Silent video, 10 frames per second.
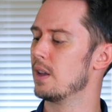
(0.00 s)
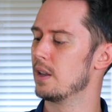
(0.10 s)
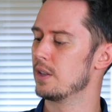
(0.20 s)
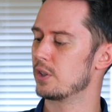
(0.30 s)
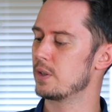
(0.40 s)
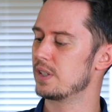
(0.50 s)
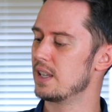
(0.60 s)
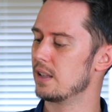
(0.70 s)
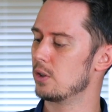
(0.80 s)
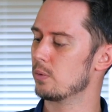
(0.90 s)
So you see
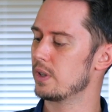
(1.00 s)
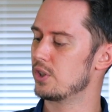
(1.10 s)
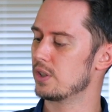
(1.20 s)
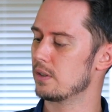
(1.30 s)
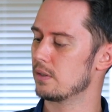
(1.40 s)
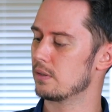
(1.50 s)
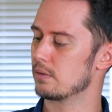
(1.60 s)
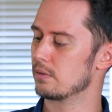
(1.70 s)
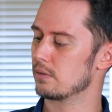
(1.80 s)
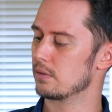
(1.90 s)
that little region,
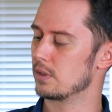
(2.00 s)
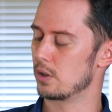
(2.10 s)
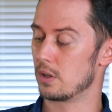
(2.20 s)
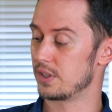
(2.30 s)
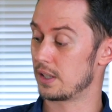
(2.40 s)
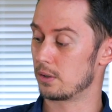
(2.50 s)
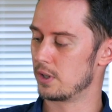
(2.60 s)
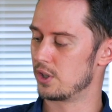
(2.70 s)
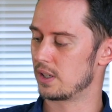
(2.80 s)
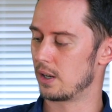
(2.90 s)
or it's not the
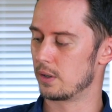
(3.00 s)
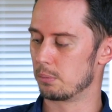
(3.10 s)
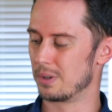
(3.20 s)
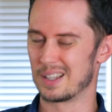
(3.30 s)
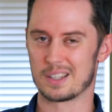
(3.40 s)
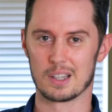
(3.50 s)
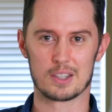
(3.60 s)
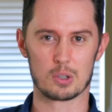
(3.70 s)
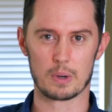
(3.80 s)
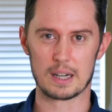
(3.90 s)
region coding, but it's
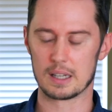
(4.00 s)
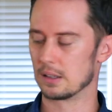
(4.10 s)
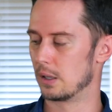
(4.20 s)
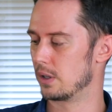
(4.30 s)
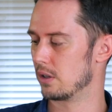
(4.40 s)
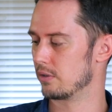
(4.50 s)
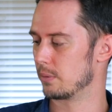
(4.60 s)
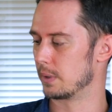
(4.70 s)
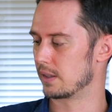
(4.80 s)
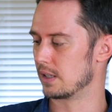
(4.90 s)
a rating logo
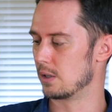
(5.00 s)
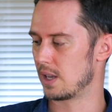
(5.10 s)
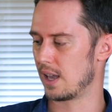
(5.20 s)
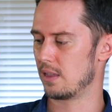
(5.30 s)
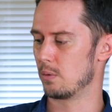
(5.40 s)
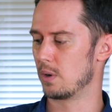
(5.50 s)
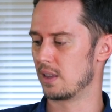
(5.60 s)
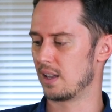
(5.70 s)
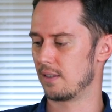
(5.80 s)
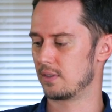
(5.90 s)
from like the UK, the way
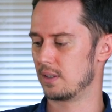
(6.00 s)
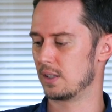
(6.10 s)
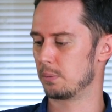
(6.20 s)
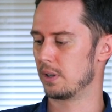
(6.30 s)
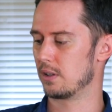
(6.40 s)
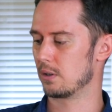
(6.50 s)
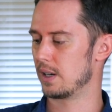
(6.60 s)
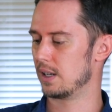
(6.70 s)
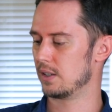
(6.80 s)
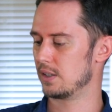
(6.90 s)
they have to display their
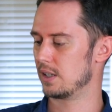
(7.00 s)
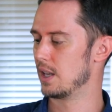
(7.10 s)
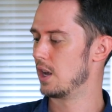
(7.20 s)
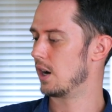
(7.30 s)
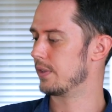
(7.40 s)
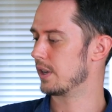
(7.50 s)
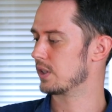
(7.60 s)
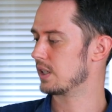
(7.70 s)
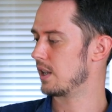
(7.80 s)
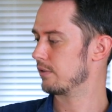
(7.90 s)
ratings on their
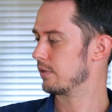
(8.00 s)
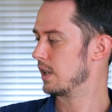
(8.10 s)
stuff.